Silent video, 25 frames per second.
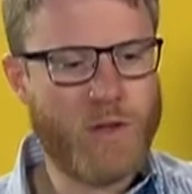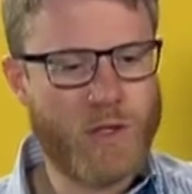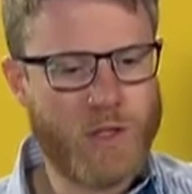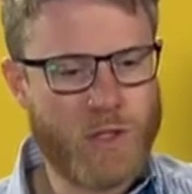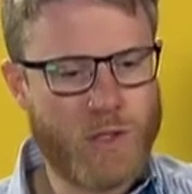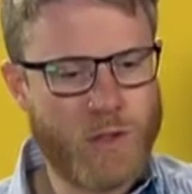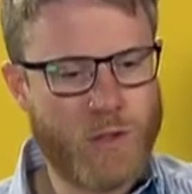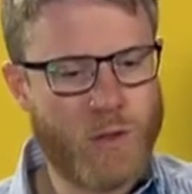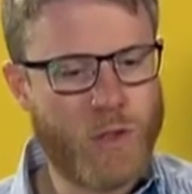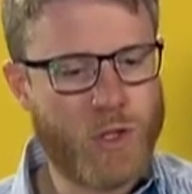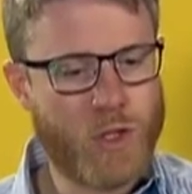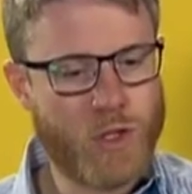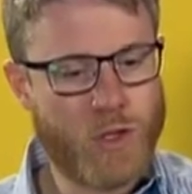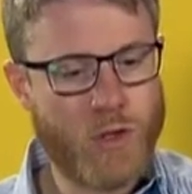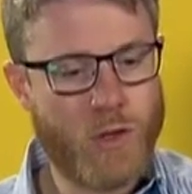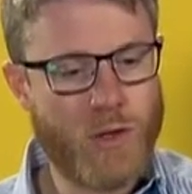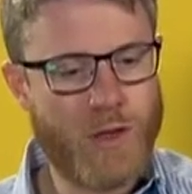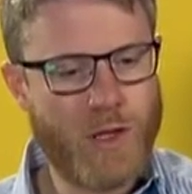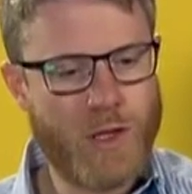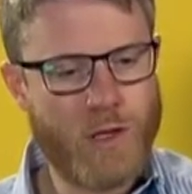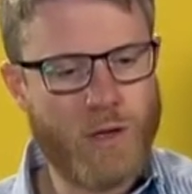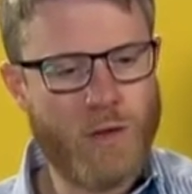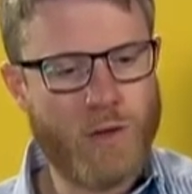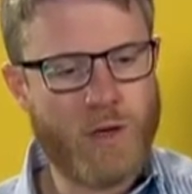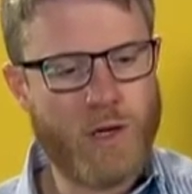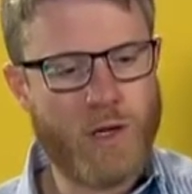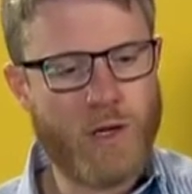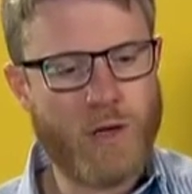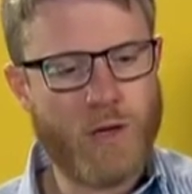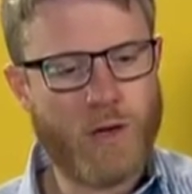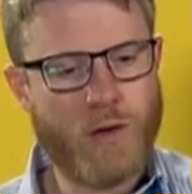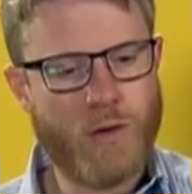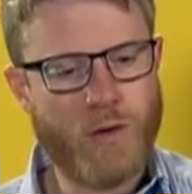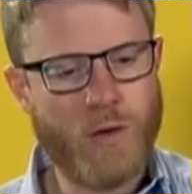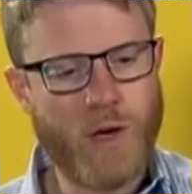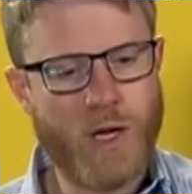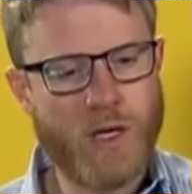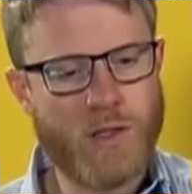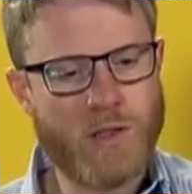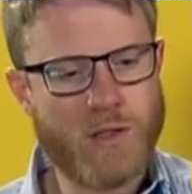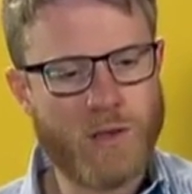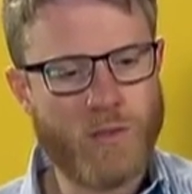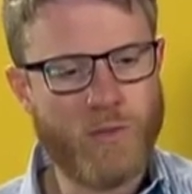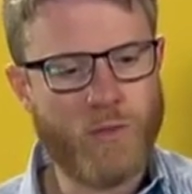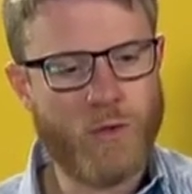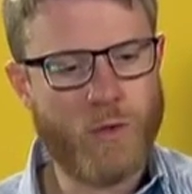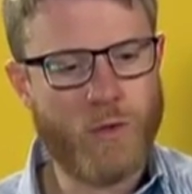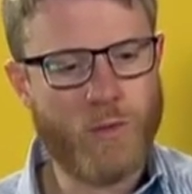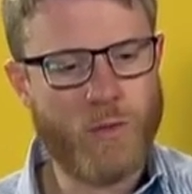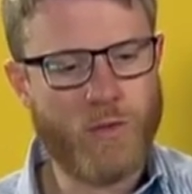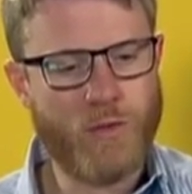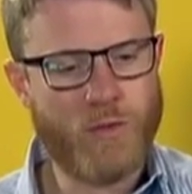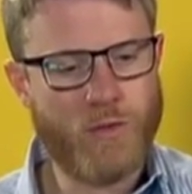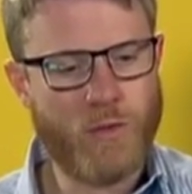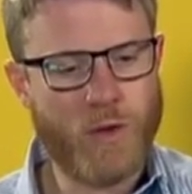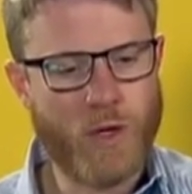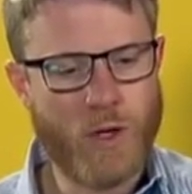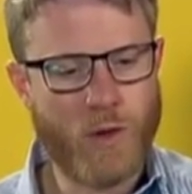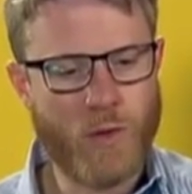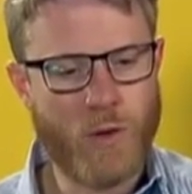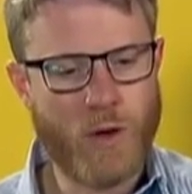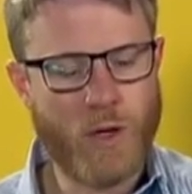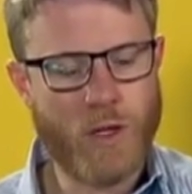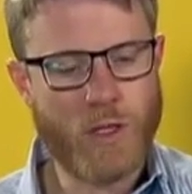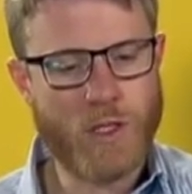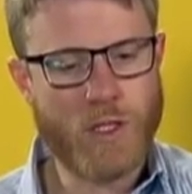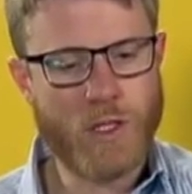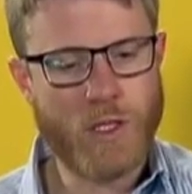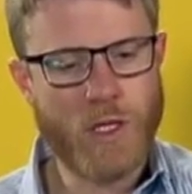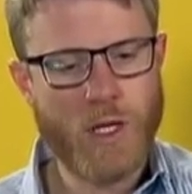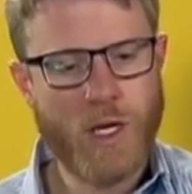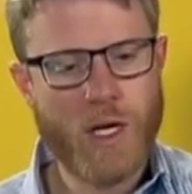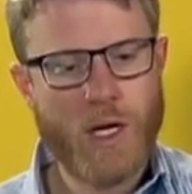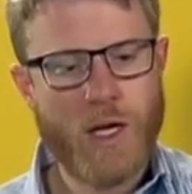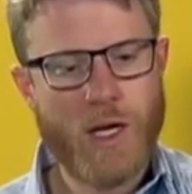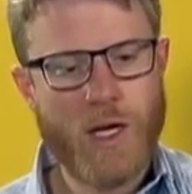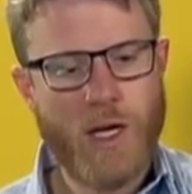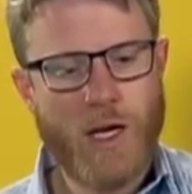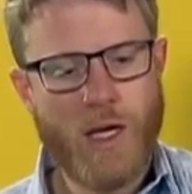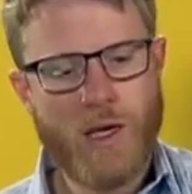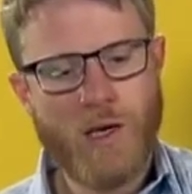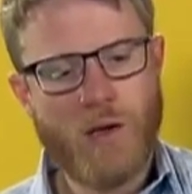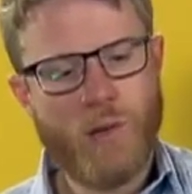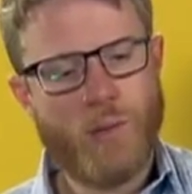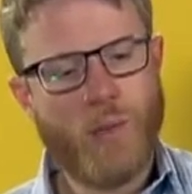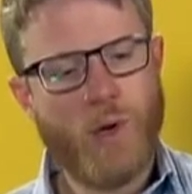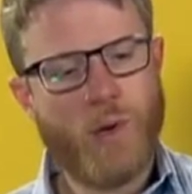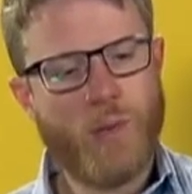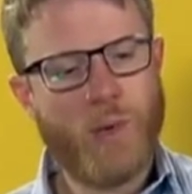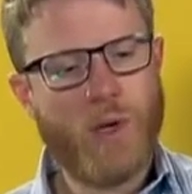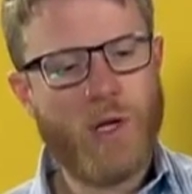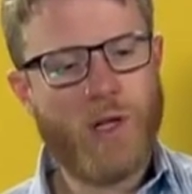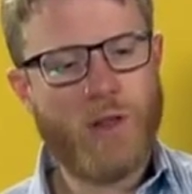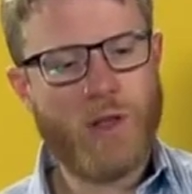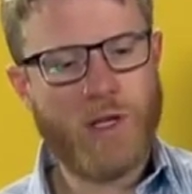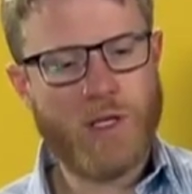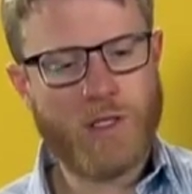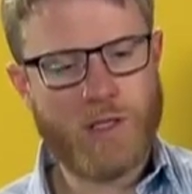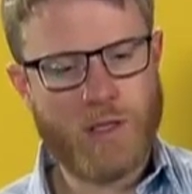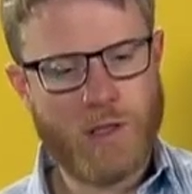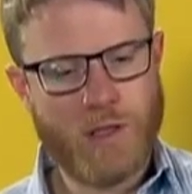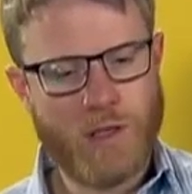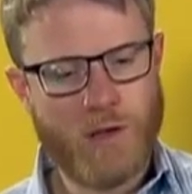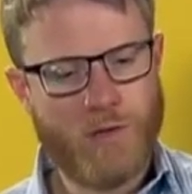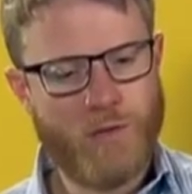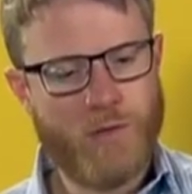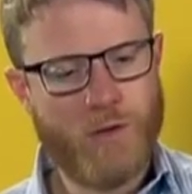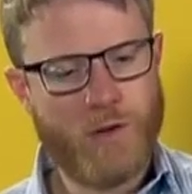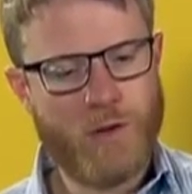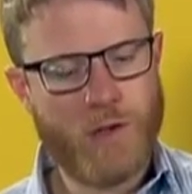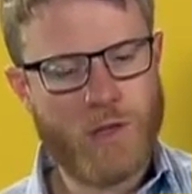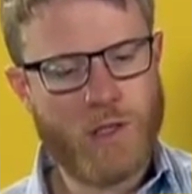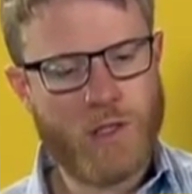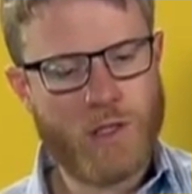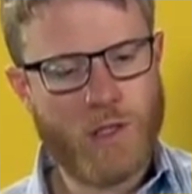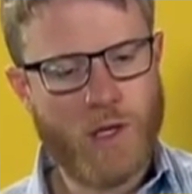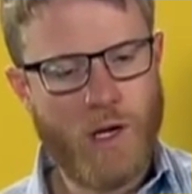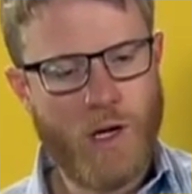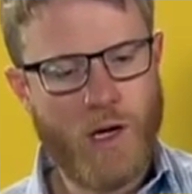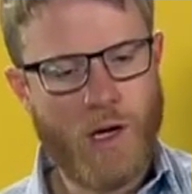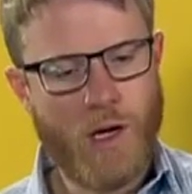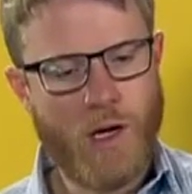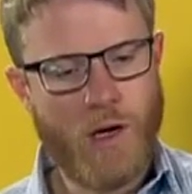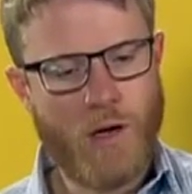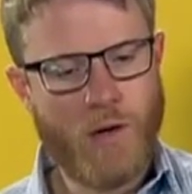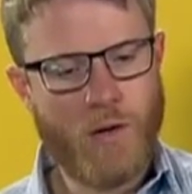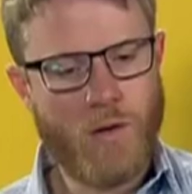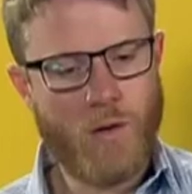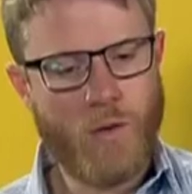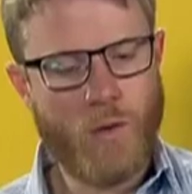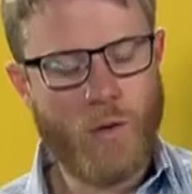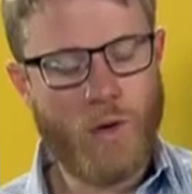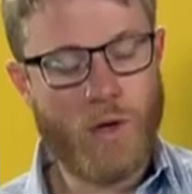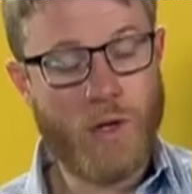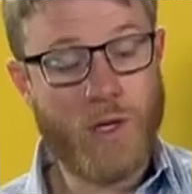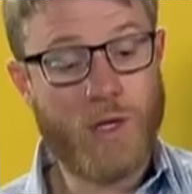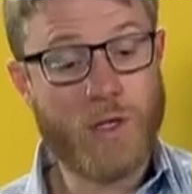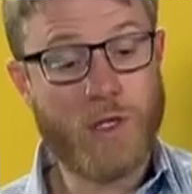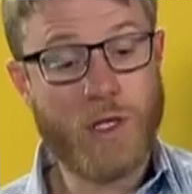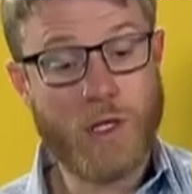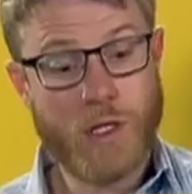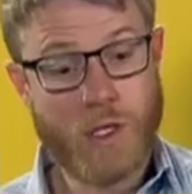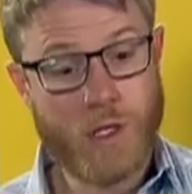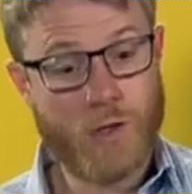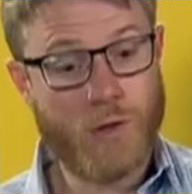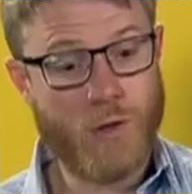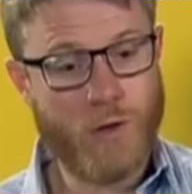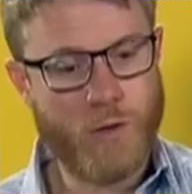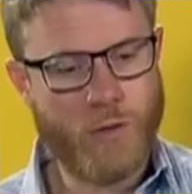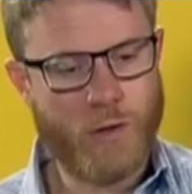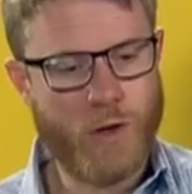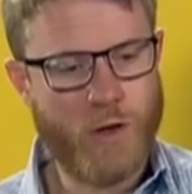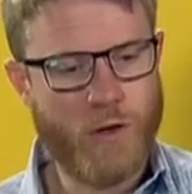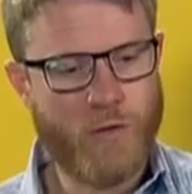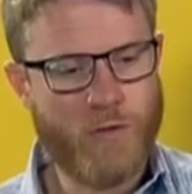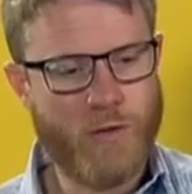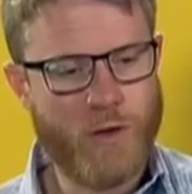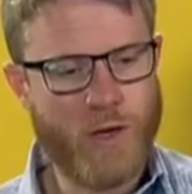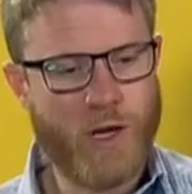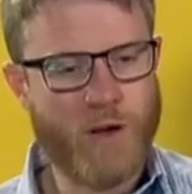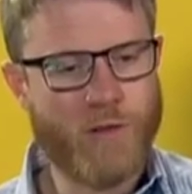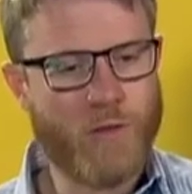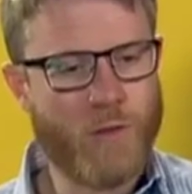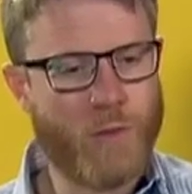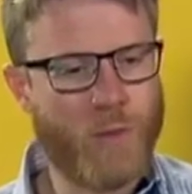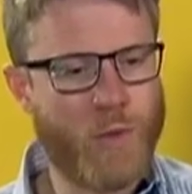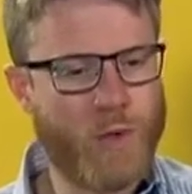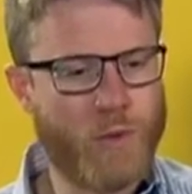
to ensure that you can create some form of equality. In Namibia, there's a different or an additional role for government,